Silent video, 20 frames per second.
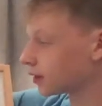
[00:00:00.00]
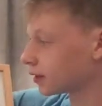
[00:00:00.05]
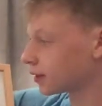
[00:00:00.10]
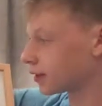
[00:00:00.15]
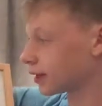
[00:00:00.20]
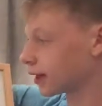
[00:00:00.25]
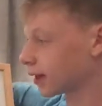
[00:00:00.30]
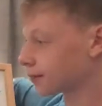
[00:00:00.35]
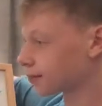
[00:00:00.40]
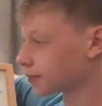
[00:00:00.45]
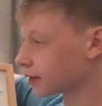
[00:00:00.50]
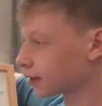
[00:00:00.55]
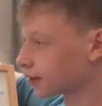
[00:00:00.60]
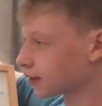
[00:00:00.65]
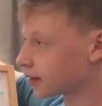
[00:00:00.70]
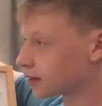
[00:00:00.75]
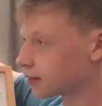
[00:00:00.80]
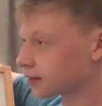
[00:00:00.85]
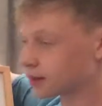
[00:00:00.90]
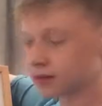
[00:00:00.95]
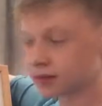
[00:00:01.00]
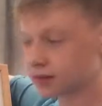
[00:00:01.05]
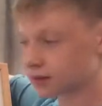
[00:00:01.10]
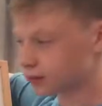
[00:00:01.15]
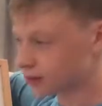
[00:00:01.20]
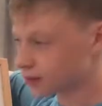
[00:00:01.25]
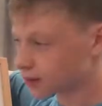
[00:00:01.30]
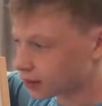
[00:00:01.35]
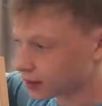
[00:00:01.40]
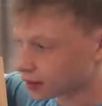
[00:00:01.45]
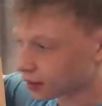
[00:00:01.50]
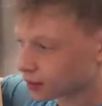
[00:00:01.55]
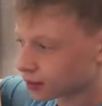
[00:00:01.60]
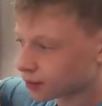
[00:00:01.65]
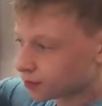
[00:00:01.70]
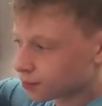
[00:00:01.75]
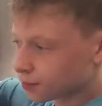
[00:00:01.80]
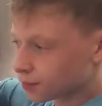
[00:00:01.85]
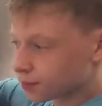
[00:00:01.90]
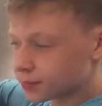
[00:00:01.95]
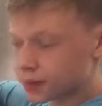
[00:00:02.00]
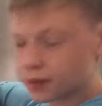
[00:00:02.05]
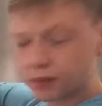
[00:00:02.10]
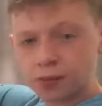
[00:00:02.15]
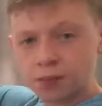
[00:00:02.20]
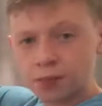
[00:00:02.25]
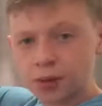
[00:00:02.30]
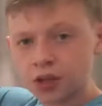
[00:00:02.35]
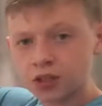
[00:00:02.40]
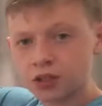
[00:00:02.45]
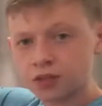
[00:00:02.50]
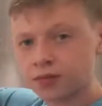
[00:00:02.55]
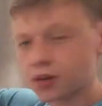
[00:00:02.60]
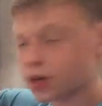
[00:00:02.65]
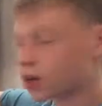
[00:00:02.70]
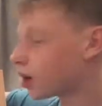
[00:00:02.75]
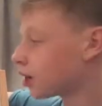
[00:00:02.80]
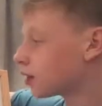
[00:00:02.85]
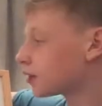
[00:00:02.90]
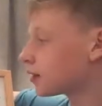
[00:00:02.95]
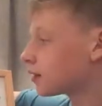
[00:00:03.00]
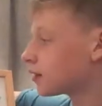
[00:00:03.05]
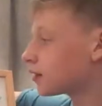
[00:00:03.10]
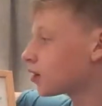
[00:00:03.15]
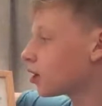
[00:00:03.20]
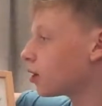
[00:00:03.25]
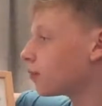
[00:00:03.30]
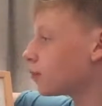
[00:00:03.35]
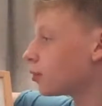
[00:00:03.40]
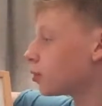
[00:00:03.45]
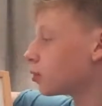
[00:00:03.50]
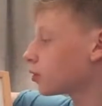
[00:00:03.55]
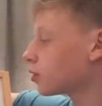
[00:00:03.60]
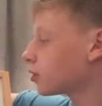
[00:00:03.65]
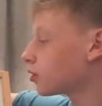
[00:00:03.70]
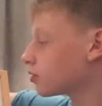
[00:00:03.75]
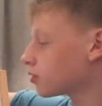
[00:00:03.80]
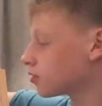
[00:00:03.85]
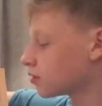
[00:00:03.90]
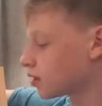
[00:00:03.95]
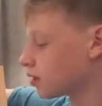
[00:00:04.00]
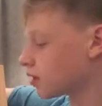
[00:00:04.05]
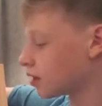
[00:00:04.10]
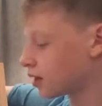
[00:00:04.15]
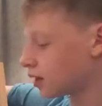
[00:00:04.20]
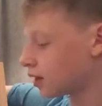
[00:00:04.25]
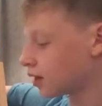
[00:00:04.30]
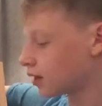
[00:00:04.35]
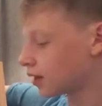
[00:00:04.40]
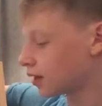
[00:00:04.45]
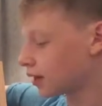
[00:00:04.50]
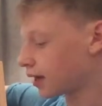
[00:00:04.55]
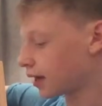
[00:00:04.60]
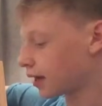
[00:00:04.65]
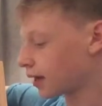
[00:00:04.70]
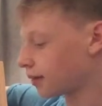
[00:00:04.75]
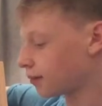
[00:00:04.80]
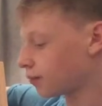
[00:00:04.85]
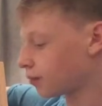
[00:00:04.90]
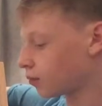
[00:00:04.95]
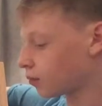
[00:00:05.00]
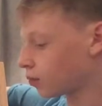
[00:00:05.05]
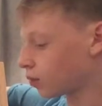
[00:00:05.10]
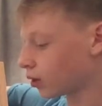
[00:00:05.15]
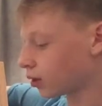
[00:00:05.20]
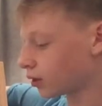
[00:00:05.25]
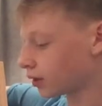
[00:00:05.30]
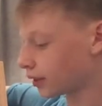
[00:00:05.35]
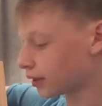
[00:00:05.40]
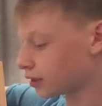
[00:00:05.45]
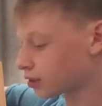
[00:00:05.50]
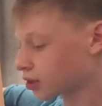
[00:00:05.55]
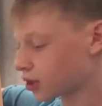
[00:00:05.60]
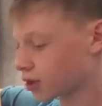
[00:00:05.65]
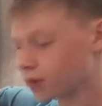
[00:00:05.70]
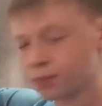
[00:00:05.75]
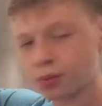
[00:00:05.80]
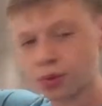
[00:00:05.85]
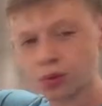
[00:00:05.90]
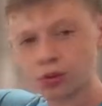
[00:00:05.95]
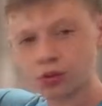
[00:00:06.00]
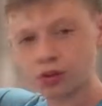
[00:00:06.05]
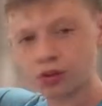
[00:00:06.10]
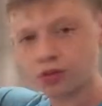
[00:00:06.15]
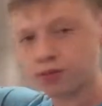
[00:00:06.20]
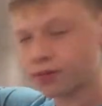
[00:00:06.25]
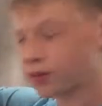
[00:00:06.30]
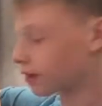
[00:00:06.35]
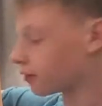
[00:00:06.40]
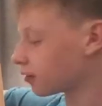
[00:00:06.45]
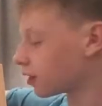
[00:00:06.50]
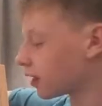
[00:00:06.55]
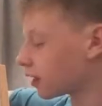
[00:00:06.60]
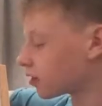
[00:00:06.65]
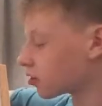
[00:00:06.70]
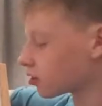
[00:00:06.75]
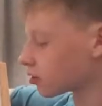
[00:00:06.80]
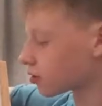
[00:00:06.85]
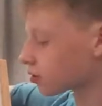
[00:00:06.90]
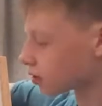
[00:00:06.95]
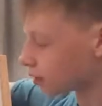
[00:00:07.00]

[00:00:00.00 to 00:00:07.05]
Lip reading: yeah, this is the different parts of a car, components, what each component's variation,